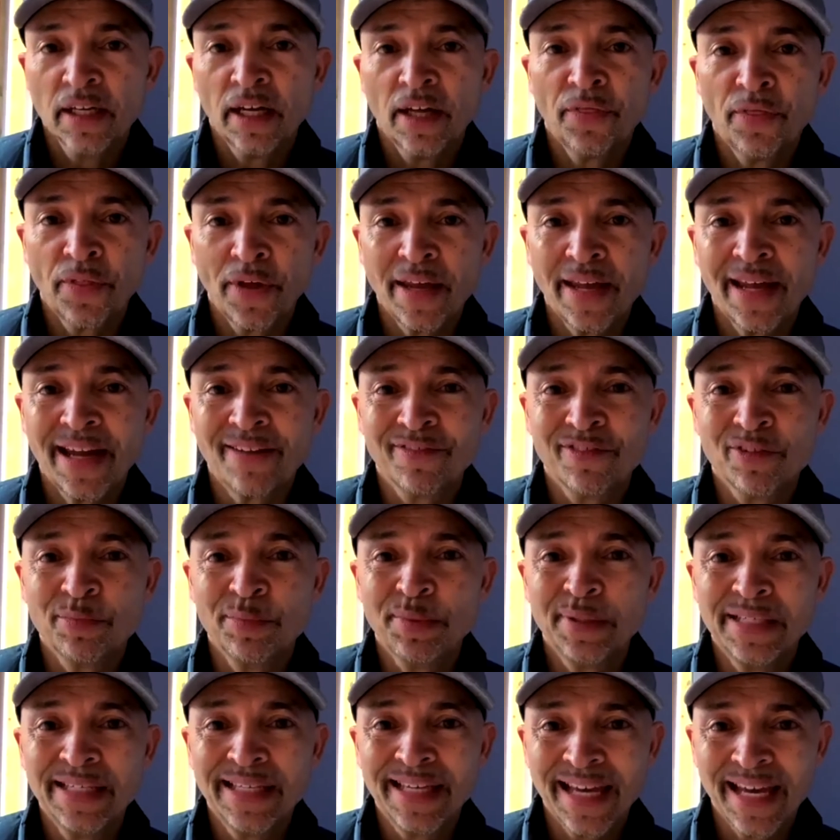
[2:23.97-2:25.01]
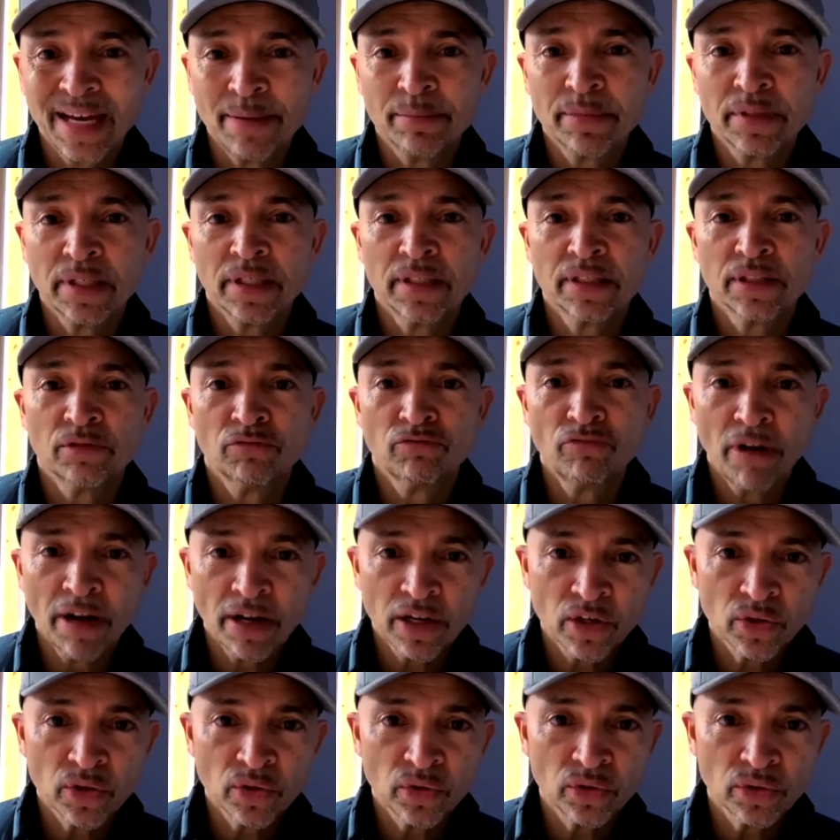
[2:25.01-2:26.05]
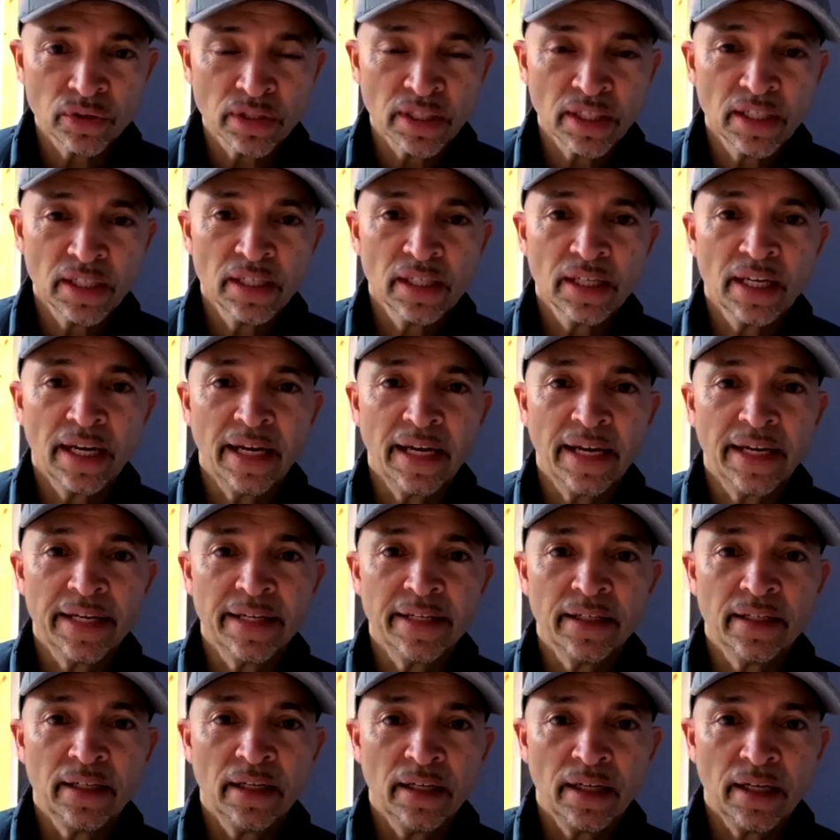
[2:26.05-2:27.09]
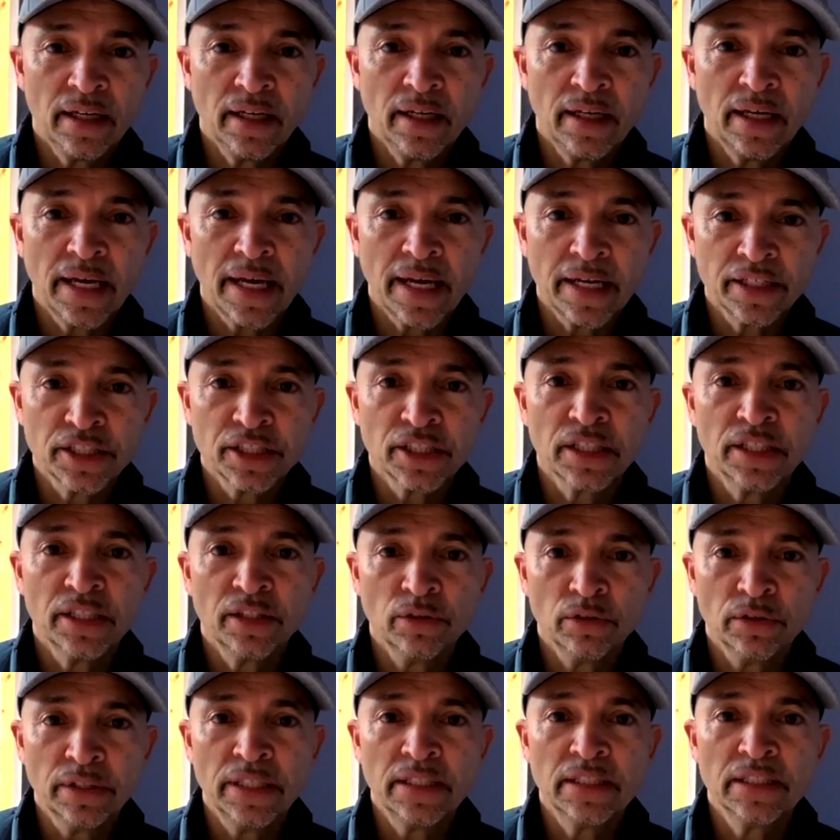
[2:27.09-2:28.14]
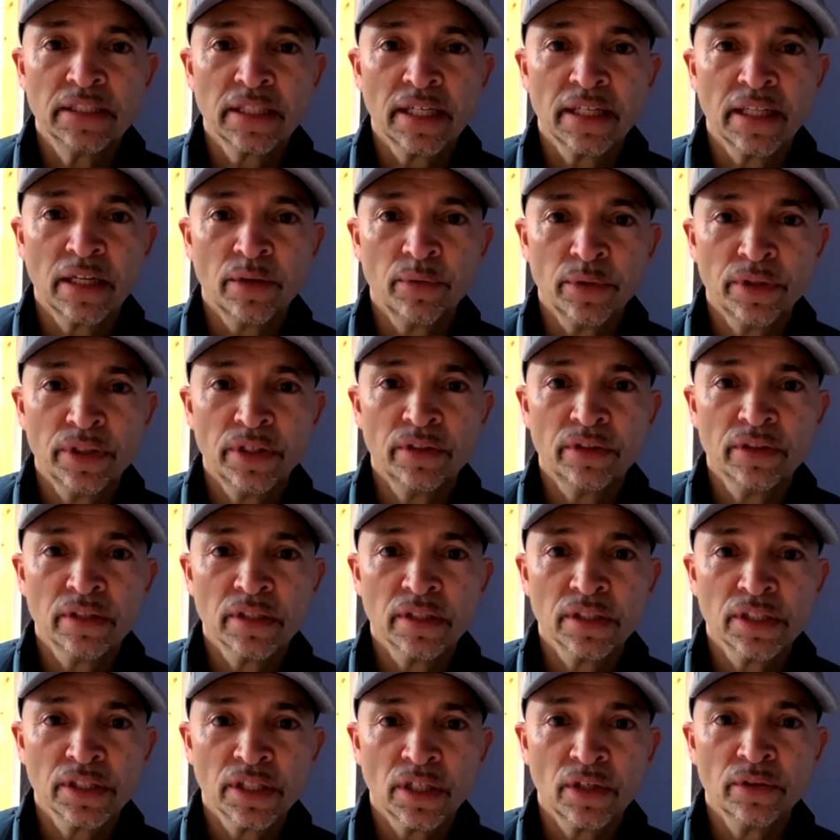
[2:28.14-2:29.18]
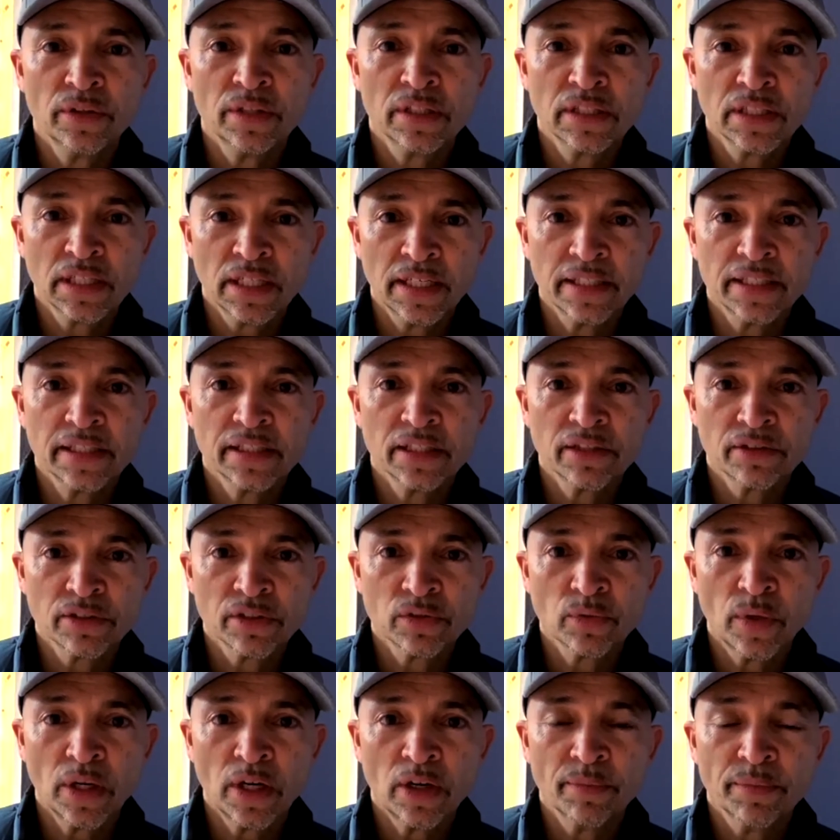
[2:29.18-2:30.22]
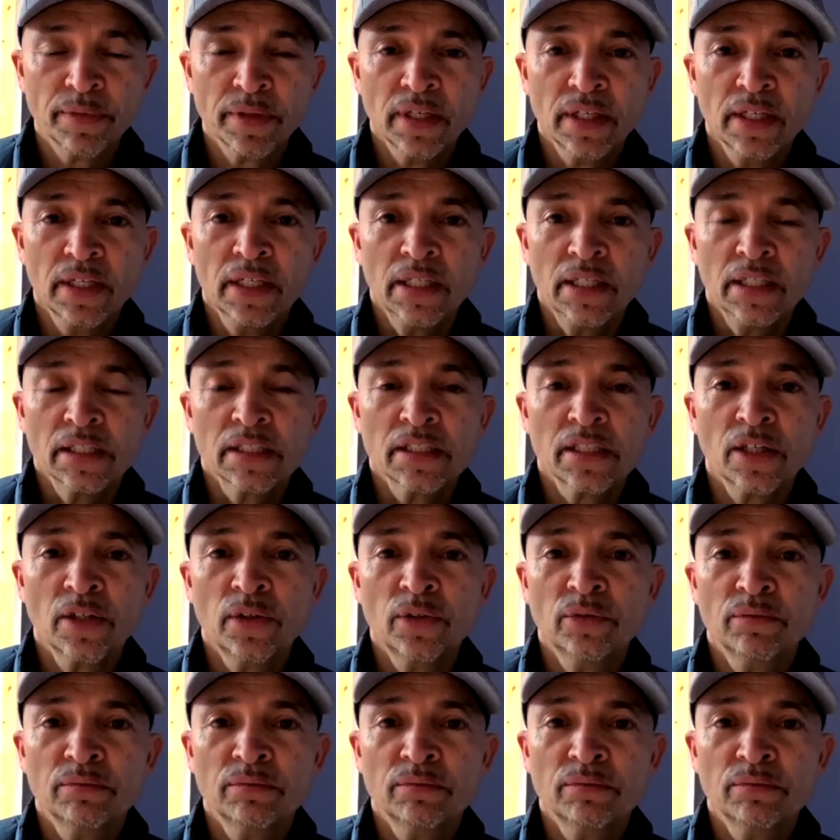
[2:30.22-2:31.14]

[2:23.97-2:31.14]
And they have to be kept as a record, and actually you'll need to take that with you to show the solicitor as well. So